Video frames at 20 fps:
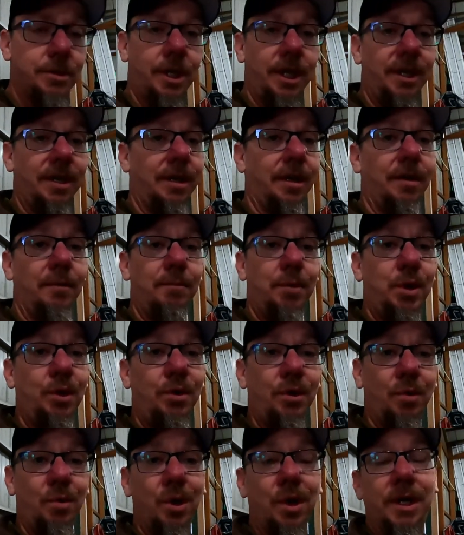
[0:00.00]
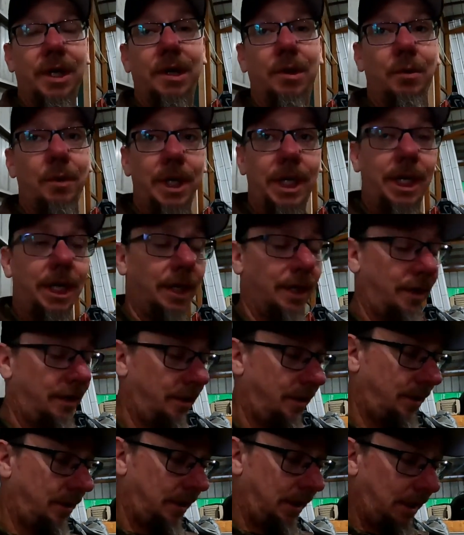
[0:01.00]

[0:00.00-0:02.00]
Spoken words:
like a computer working weekend.